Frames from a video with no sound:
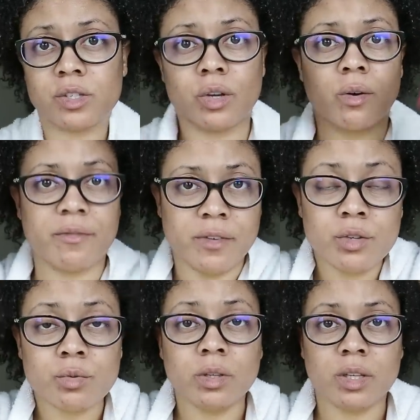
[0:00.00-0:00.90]
So it
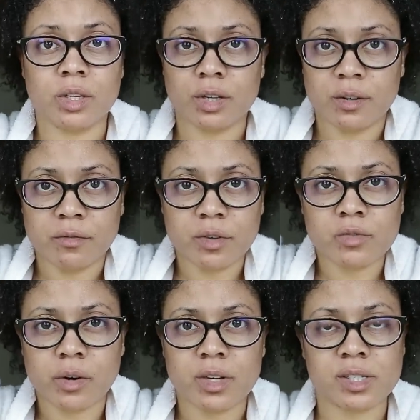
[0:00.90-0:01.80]
feels really good. It feels
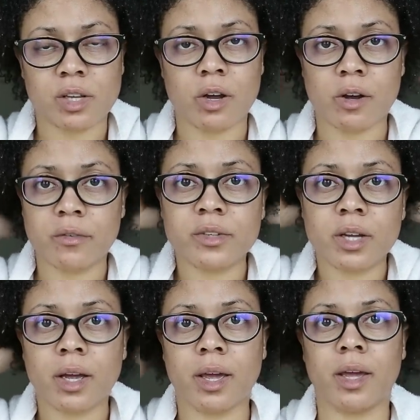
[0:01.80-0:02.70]
very soft
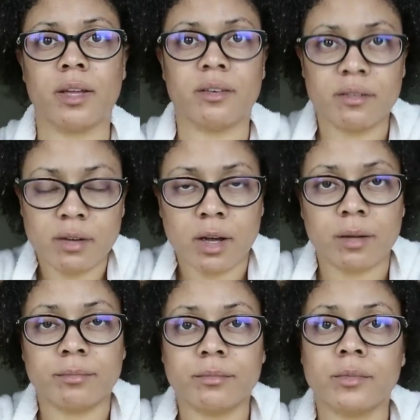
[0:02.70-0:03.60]
and,
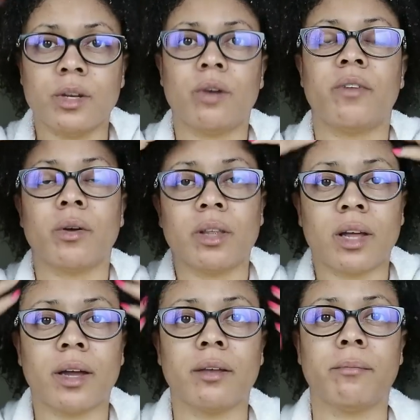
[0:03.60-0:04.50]
um, you know, very
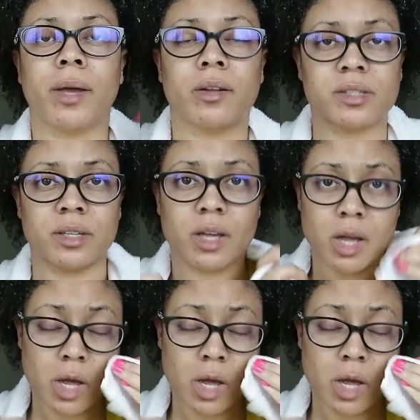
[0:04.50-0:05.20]
light and bouncy.